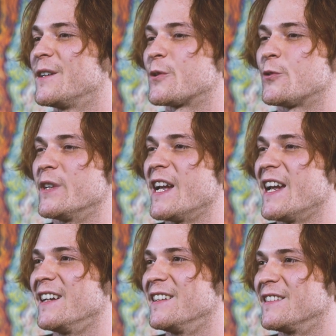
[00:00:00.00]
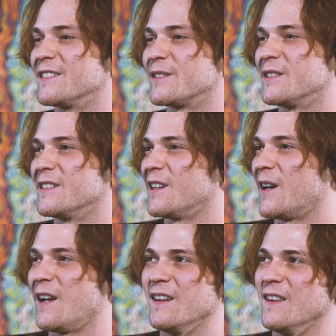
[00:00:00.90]
create
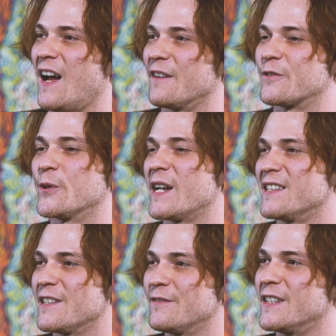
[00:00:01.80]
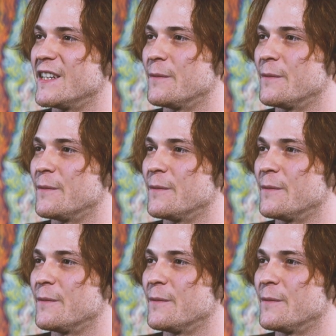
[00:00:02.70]
a lot of creativity.